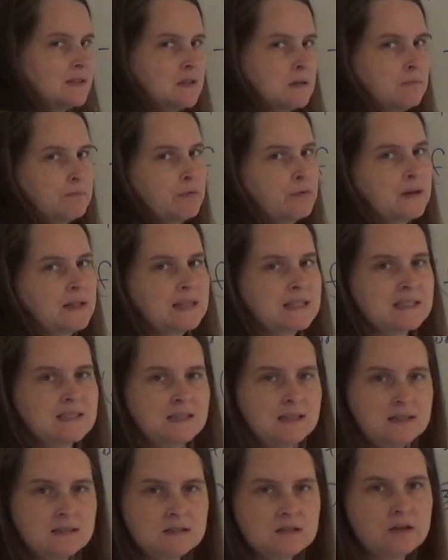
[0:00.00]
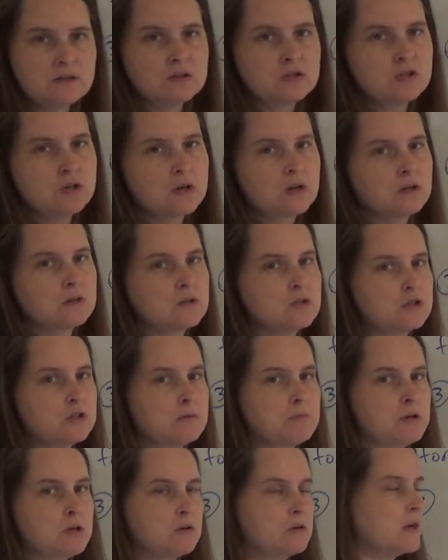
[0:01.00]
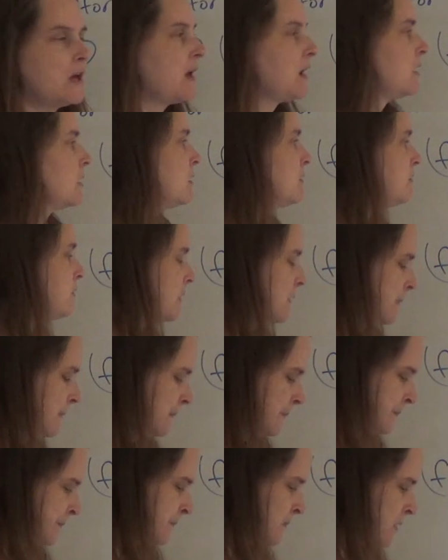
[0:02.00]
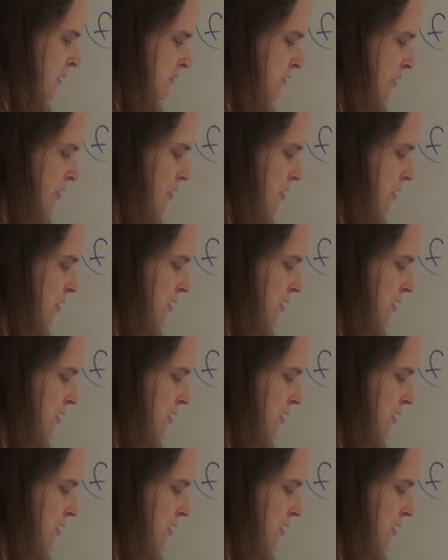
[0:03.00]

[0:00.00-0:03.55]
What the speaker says: this in parentheses so that you can distribute your negative. So you're